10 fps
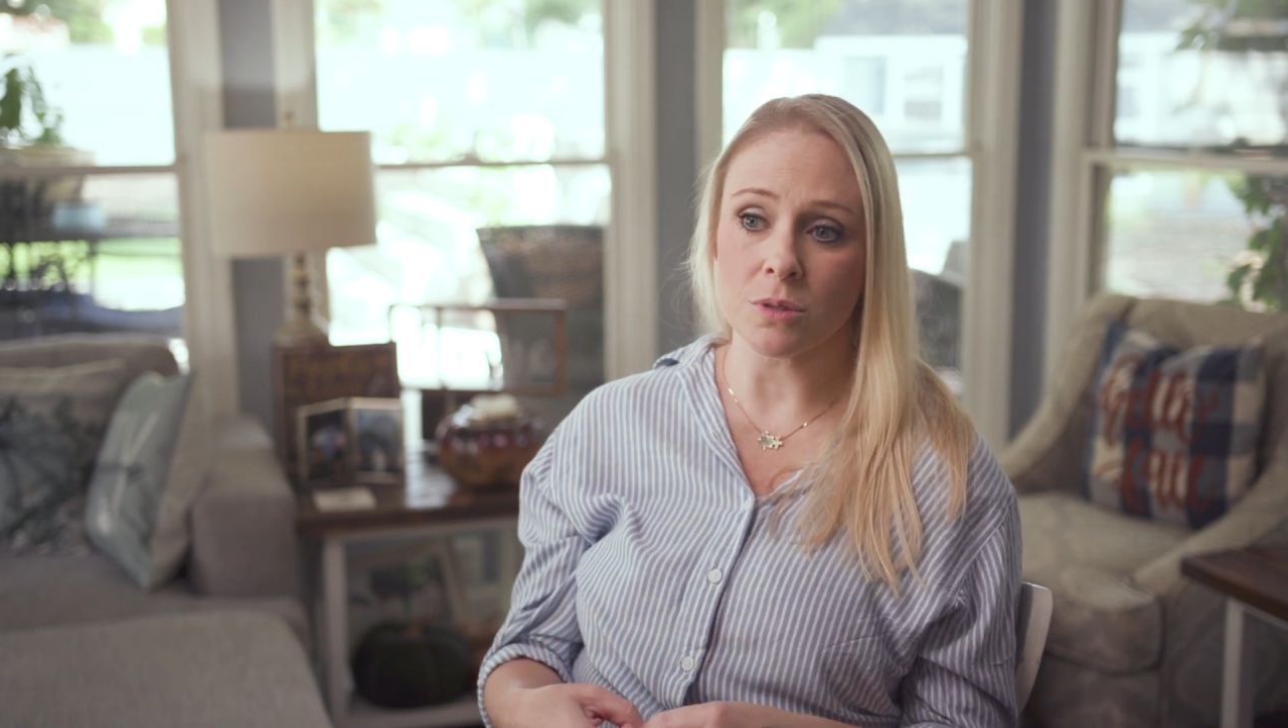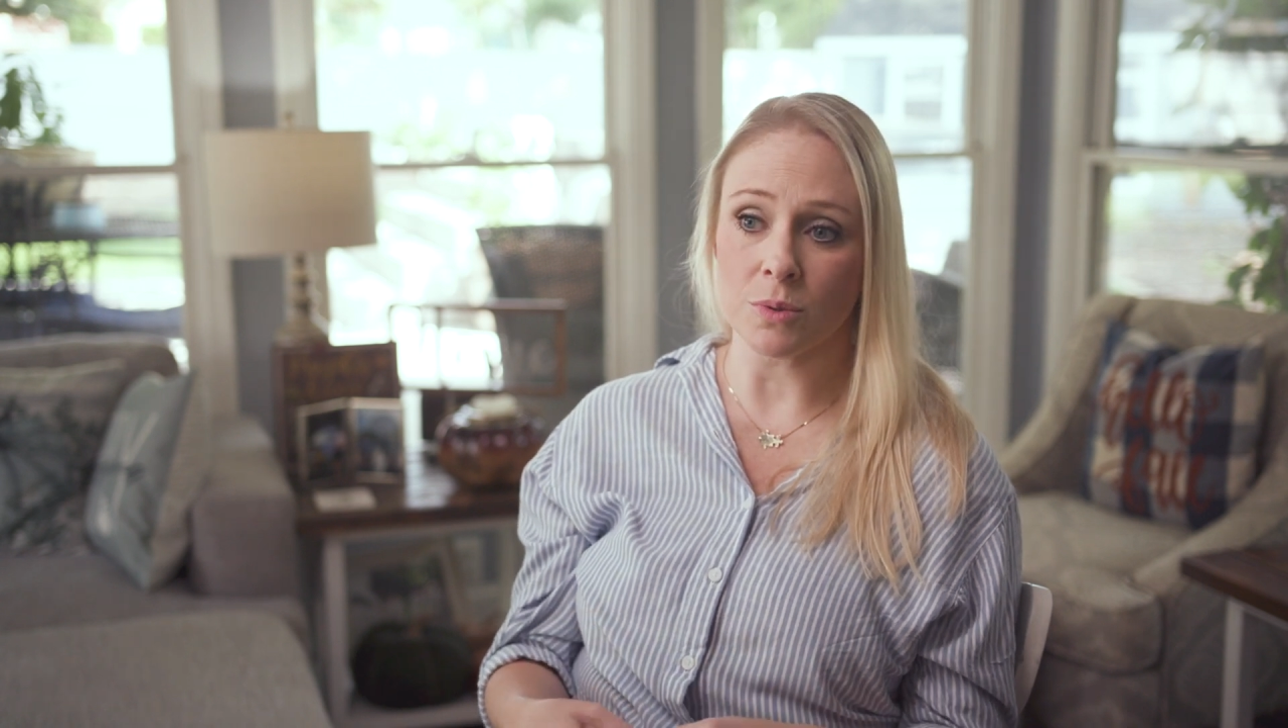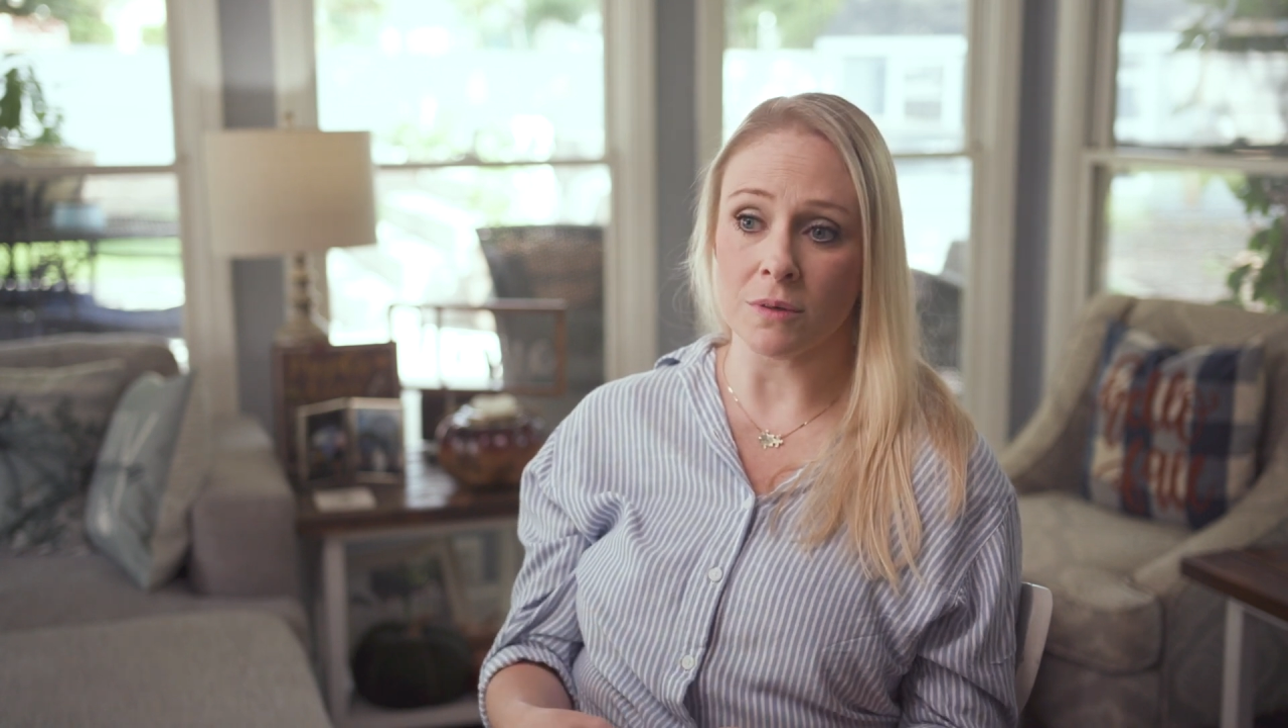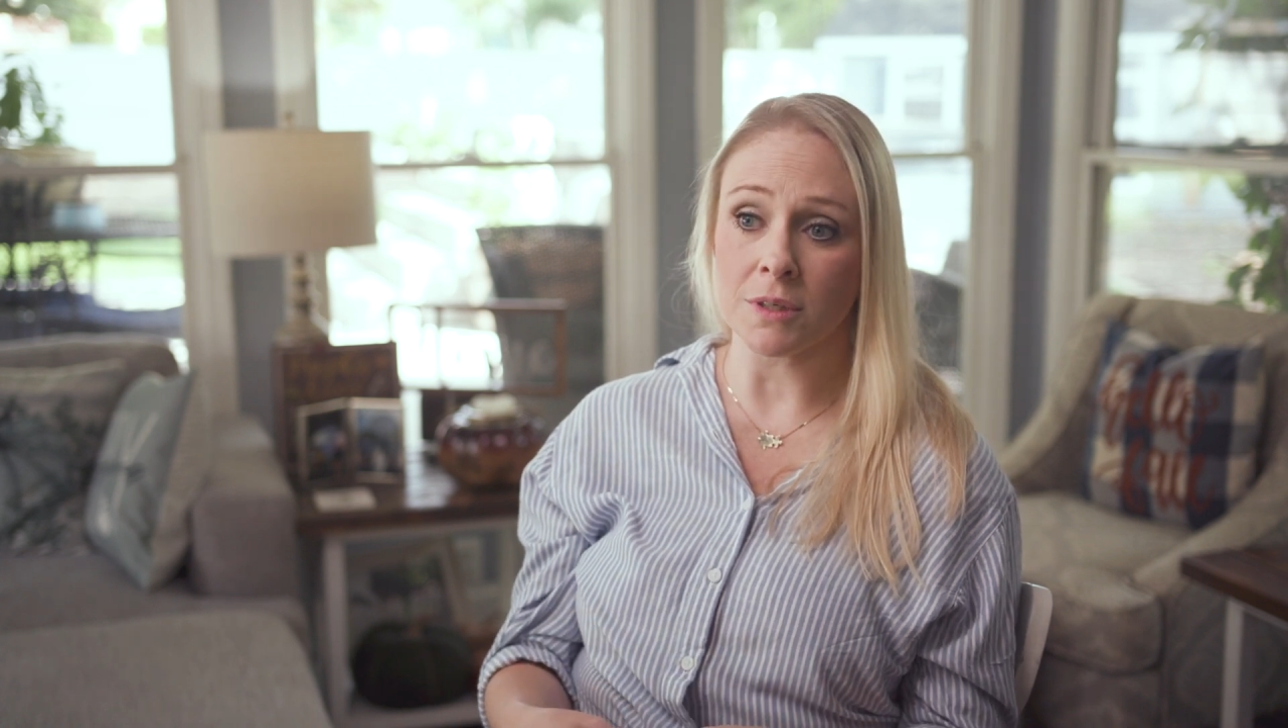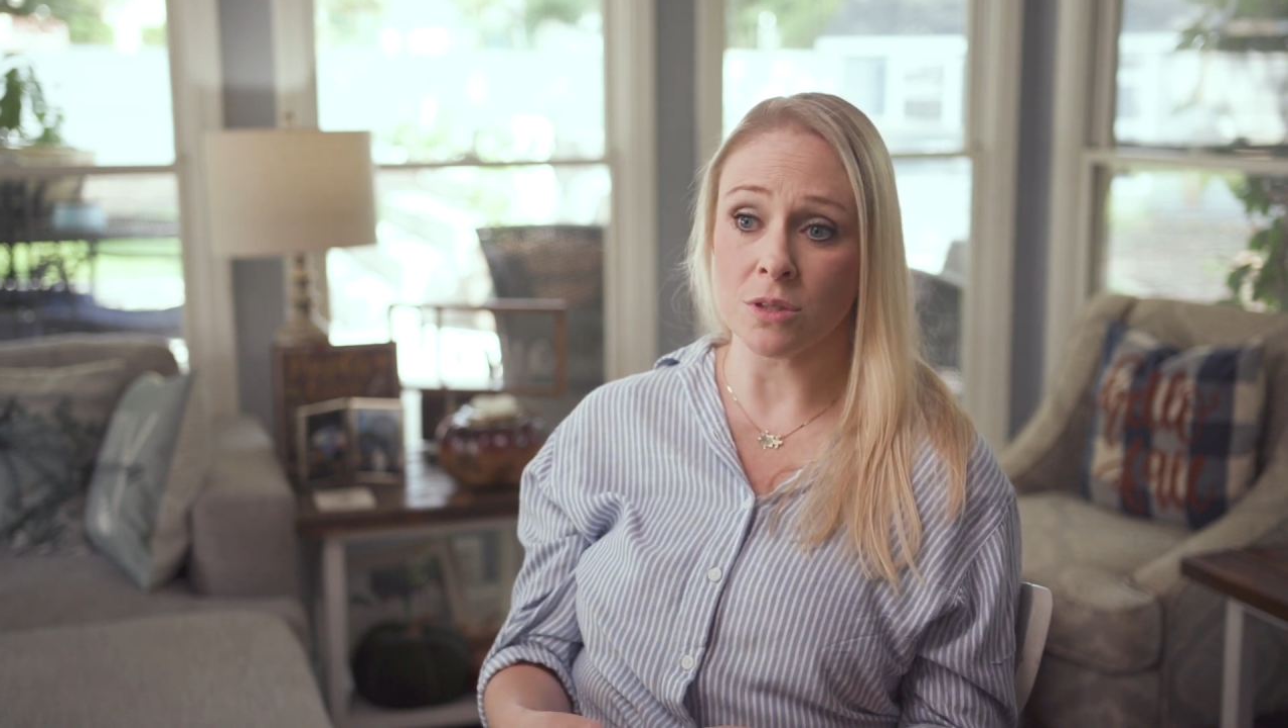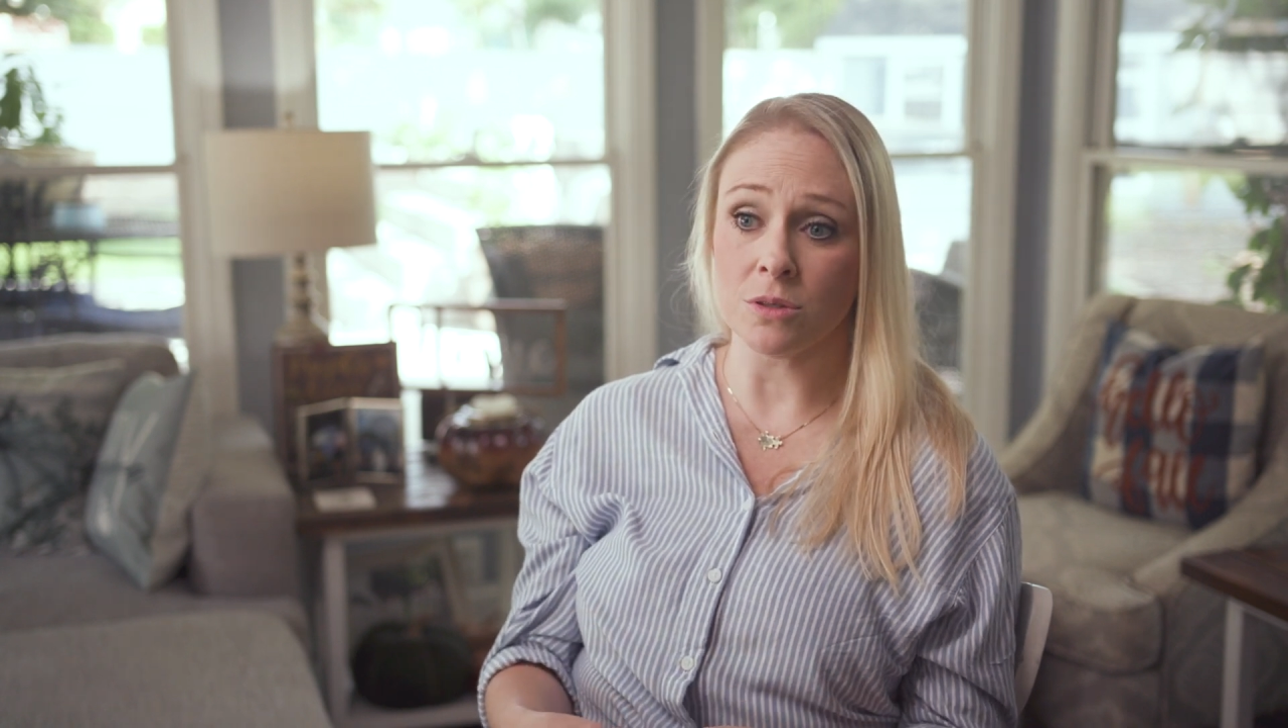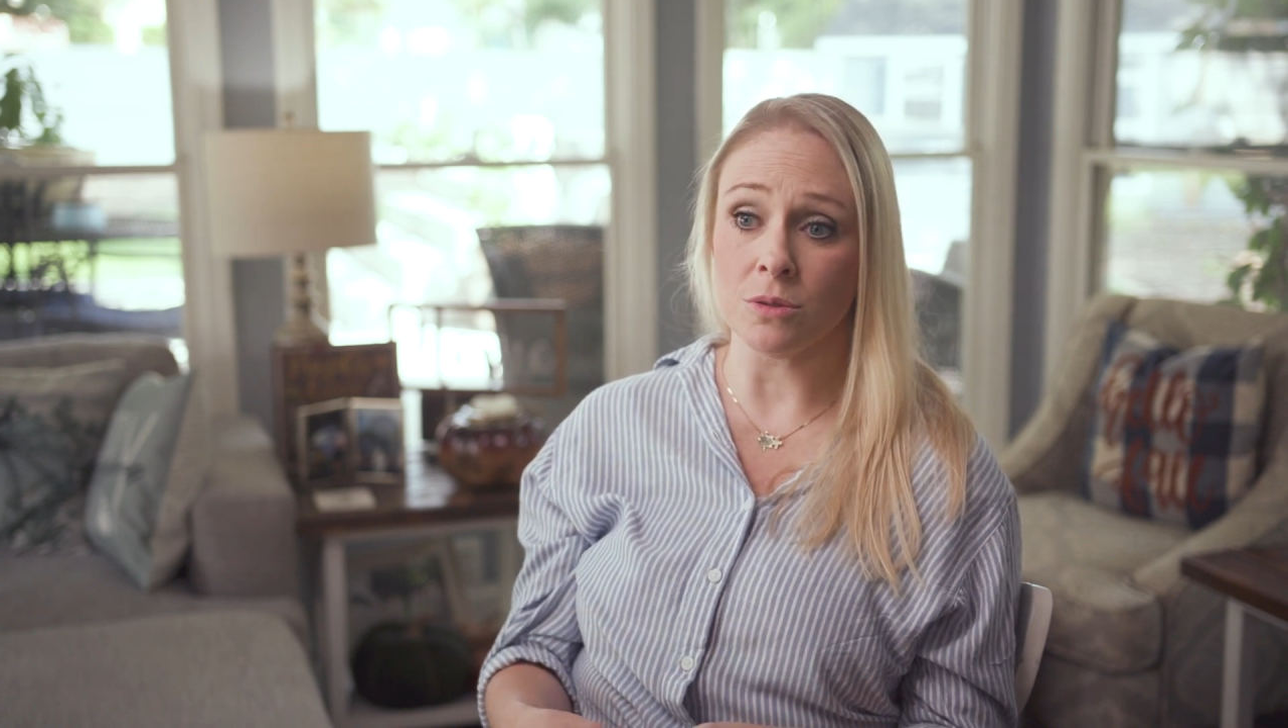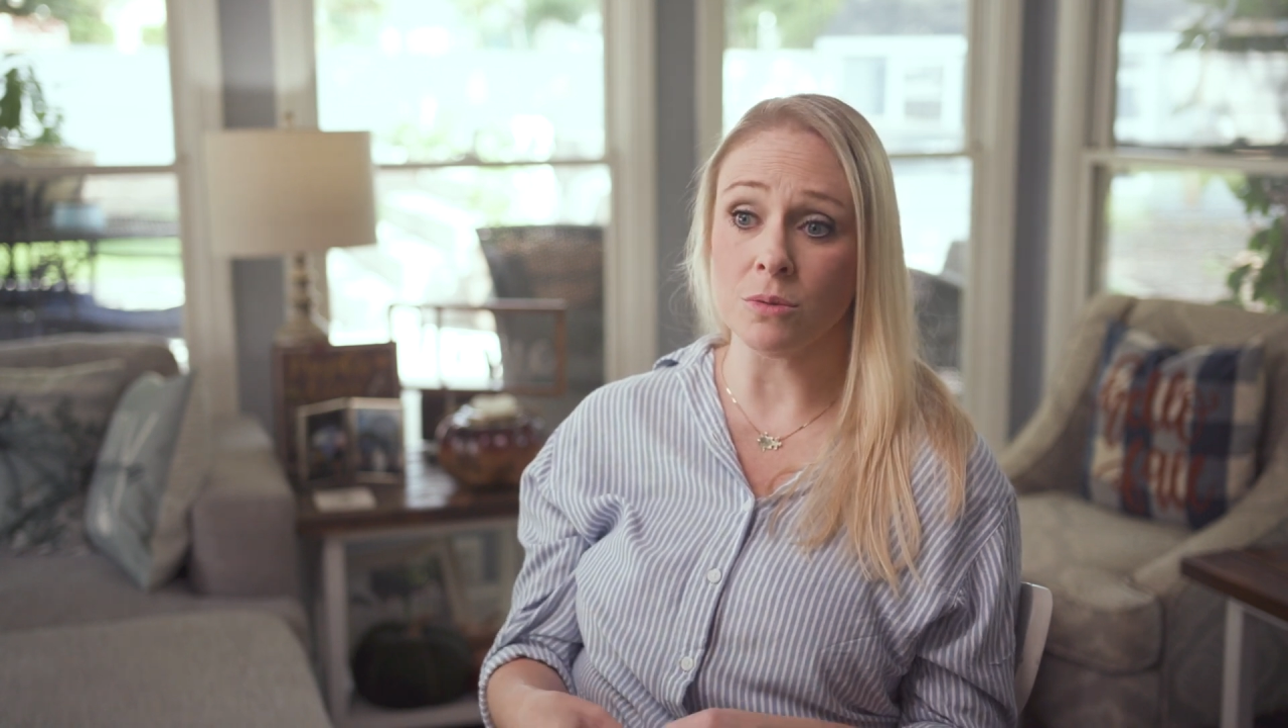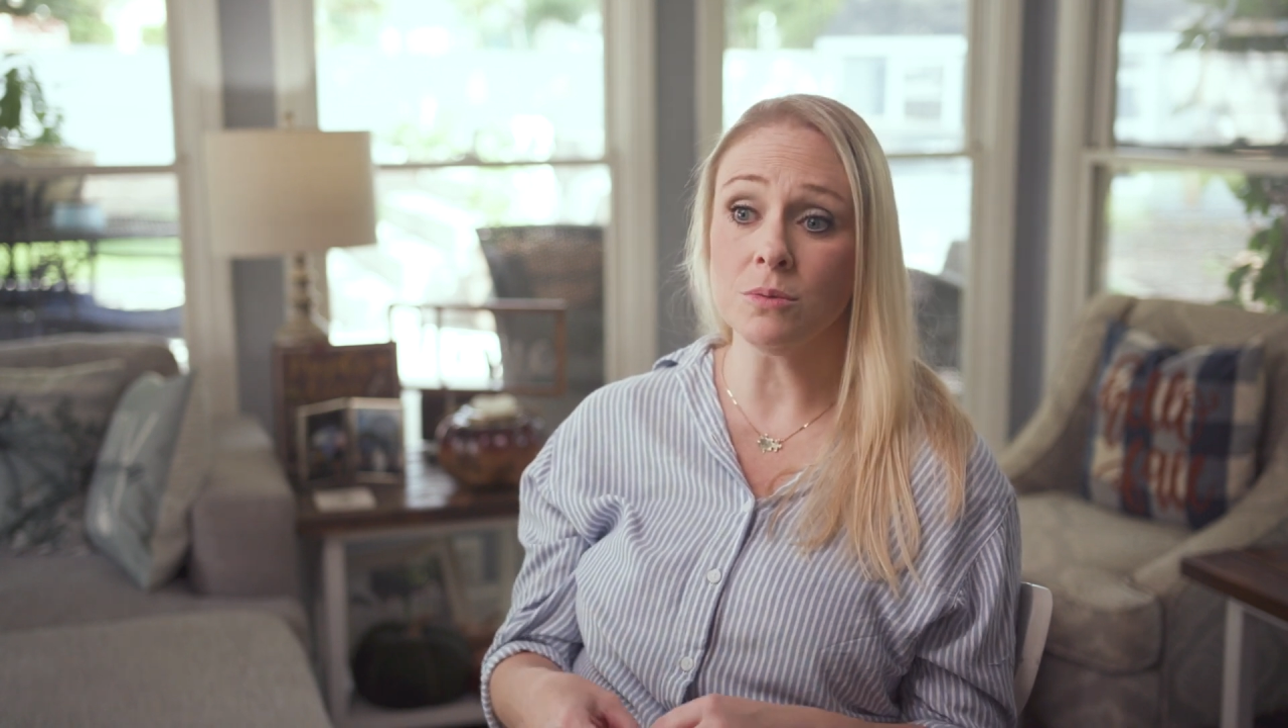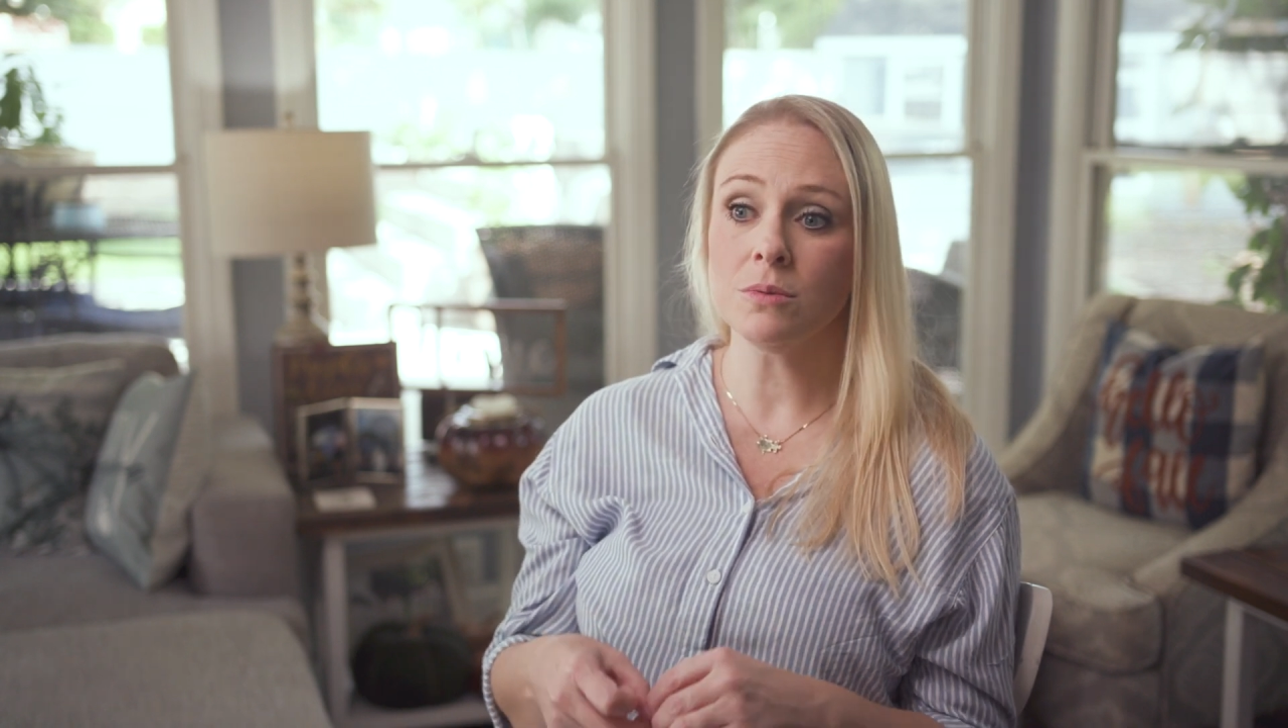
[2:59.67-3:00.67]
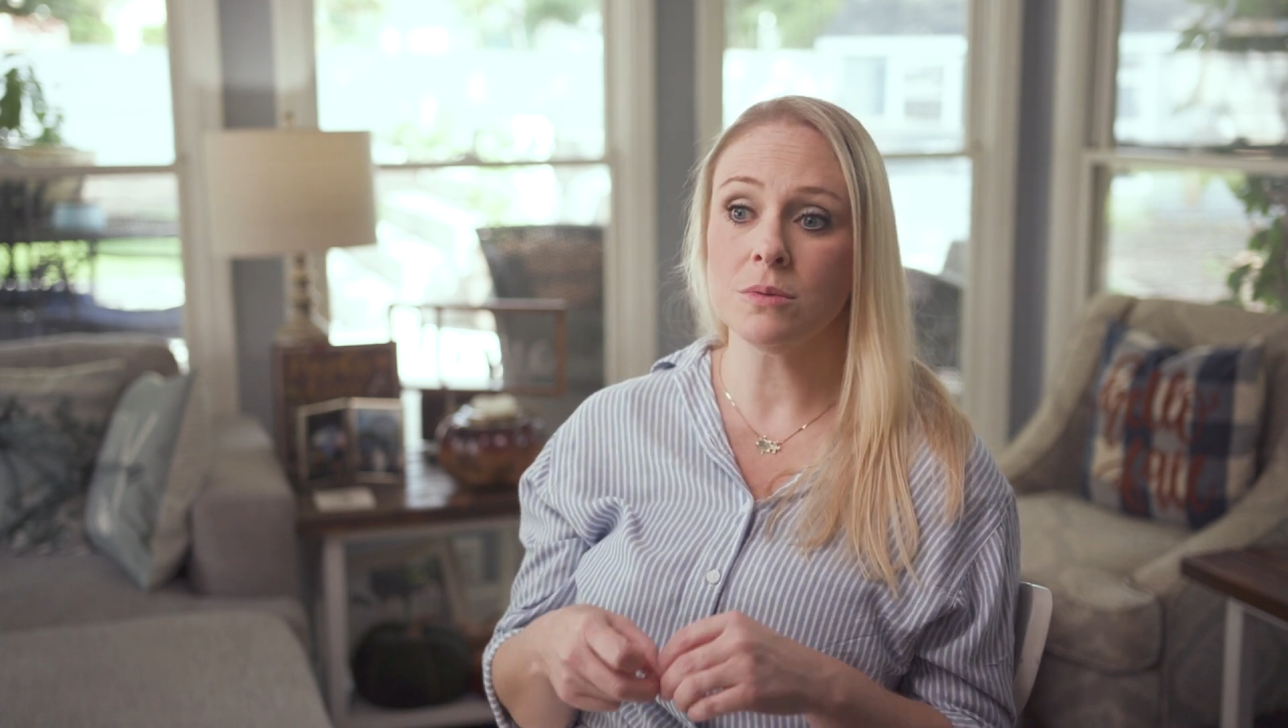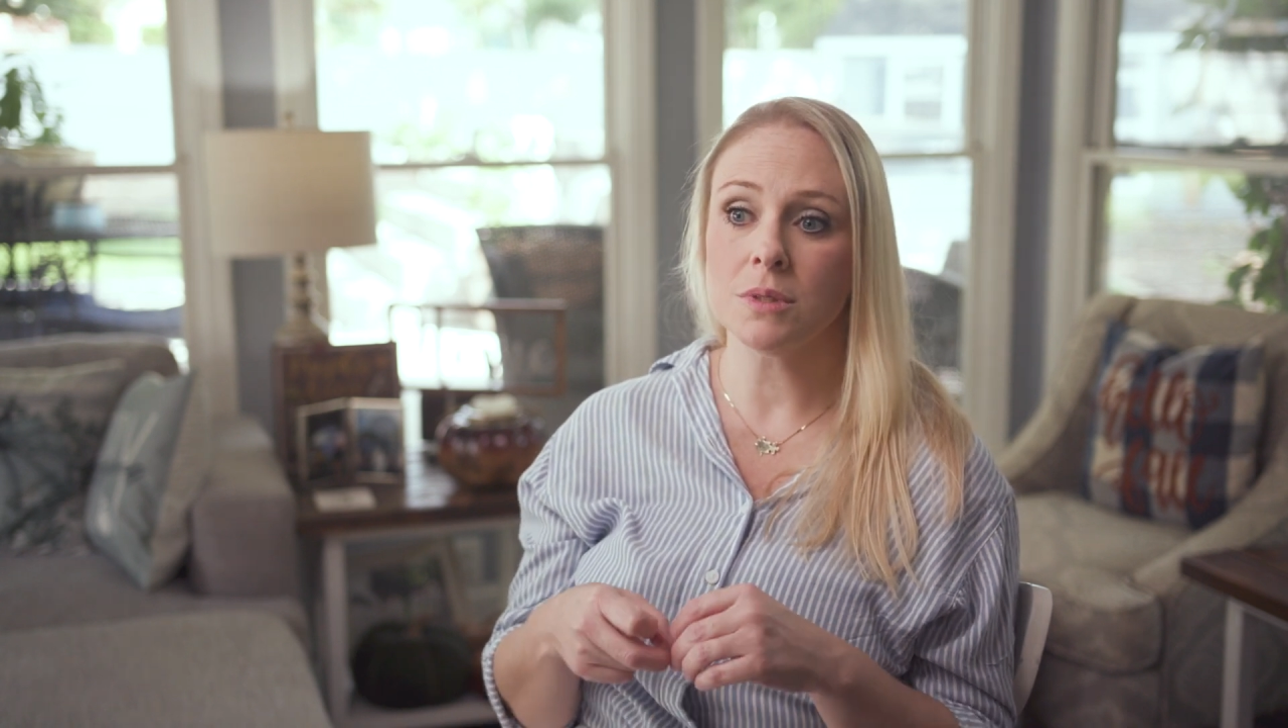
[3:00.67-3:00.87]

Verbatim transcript: is willing to do